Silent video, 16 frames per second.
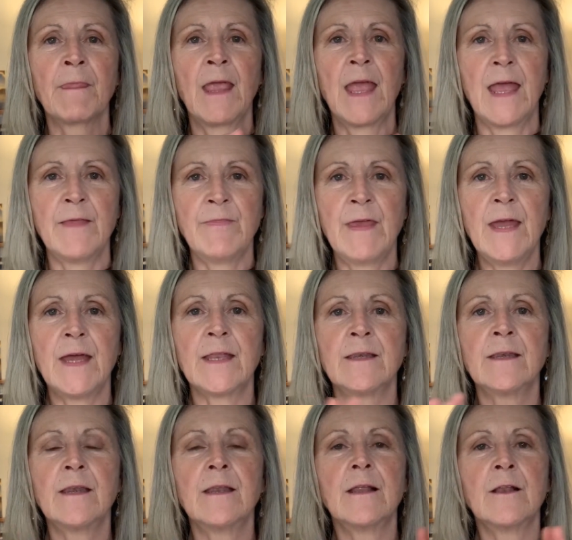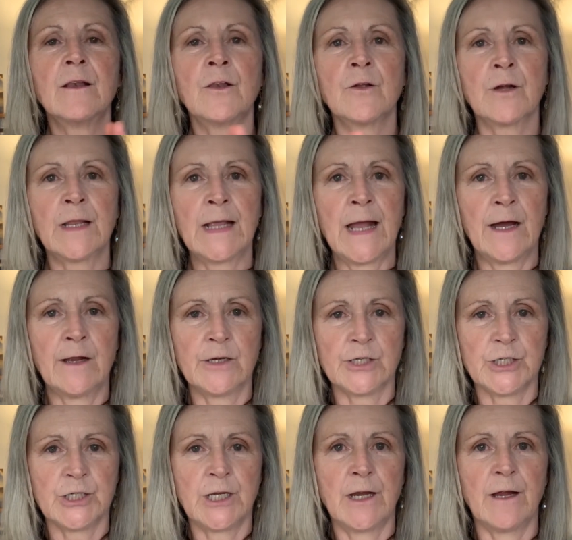And then learning how to
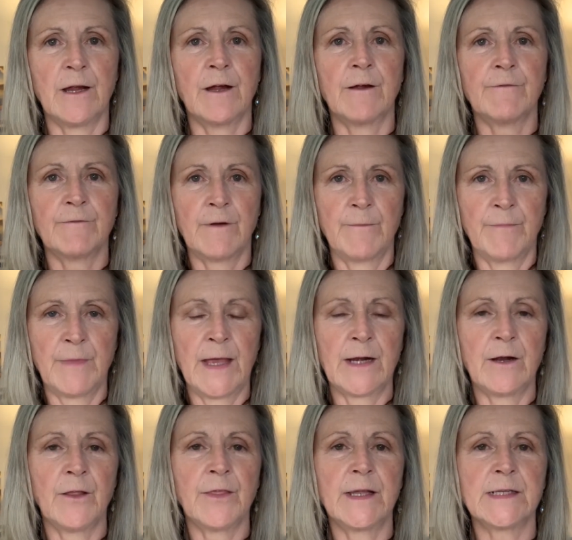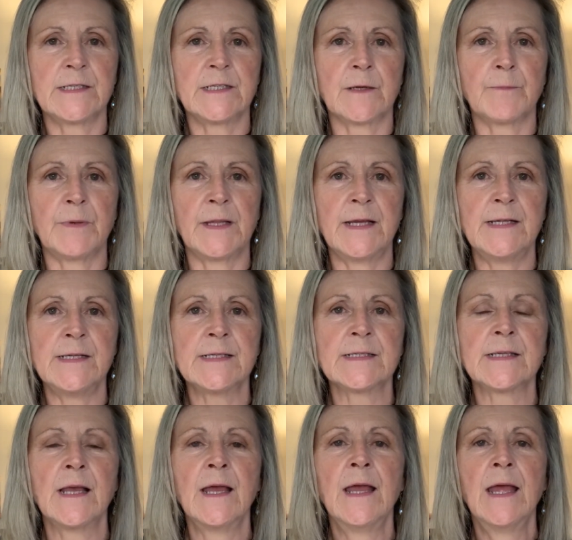share from that authentic place